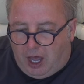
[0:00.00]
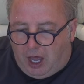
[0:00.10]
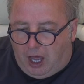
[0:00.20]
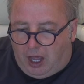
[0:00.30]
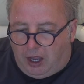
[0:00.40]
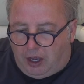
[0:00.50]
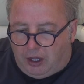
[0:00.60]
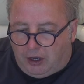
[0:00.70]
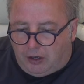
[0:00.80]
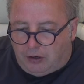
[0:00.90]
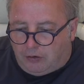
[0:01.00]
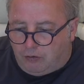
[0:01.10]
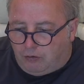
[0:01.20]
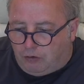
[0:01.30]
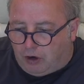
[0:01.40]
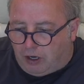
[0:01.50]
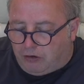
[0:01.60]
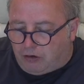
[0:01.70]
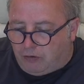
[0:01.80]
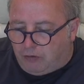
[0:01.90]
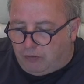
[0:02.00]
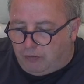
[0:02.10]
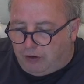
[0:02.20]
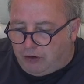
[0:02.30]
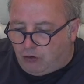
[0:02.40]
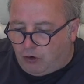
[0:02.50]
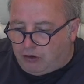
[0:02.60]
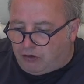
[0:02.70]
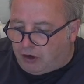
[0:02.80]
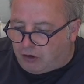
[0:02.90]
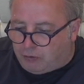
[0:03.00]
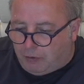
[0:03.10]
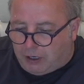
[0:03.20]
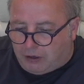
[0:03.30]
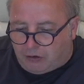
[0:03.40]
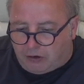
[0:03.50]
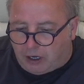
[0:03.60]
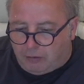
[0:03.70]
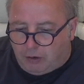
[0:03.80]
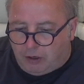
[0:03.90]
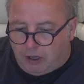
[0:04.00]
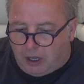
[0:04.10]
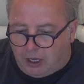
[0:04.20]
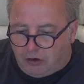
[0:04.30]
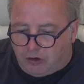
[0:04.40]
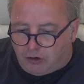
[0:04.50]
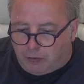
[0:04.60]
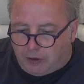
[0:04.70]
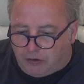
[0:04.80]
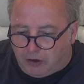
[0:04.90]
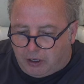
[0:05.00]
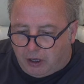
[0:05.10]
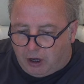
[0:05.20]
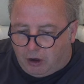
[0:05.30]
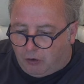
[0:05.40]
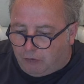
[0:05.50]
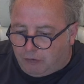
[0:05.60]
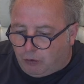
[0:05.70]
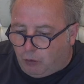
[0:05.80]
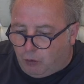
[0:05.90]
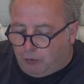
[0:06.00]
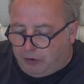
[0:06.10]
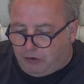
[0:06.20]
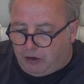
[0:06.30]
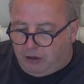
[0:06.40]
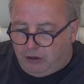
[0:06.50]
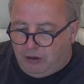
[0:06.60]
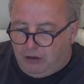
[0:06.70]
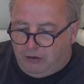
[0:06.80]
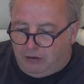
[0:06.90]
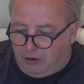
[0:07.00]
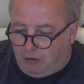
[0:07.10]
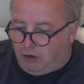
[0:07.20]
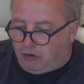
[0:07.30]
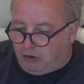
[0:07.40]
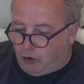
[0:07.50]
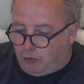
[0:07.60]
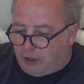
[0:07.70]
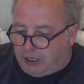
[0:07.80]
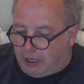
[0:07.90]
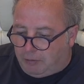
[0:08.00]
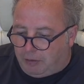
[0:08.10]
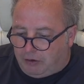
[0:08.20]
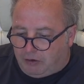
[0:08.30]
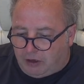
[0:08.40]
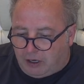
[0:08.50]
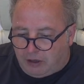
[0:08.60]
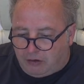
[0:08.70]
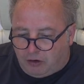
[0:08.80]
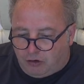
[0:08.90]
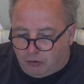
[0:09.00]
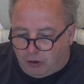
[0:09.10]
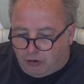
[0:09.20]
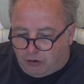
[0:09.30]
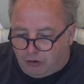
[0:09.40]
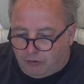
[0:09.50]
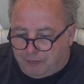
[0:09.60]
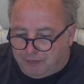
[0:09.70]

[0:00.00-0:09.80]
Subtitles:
Right, so Fitzroy has just made a statement that HSBC are off the wall busy. There are so many companies in that situation.